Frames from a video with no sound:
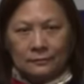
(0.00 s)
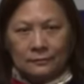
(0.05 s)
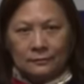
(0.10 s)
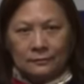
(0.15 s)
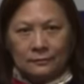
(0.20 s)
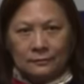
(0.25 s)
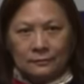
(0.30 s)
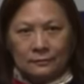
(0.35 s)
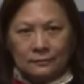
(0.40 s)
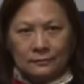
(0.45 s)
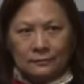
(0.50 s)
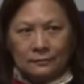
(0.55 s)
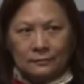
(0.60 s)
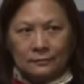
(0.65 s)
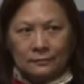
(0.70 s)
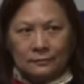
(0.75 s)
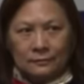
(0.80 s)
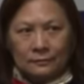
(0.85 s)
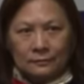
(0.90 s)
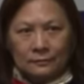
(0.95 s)

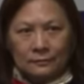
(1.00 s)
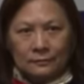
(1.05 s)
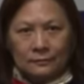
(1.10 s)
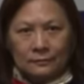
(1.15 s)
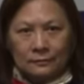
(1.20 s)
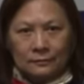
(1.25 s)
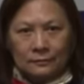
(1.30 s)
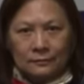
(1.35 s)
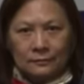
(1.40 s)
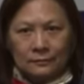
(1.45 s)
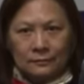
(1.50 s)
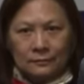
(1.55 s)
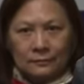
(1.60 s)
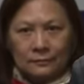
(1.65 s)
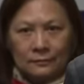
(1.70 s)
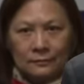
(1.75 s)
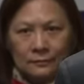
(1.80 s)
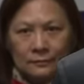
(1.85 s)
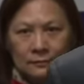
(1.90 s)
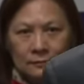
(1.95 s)

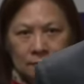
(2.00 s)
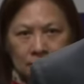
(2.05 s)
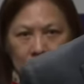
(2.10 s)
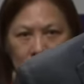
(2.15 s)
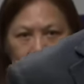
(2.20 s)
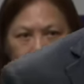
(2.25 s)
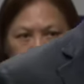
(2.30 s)
The person shown says nothing.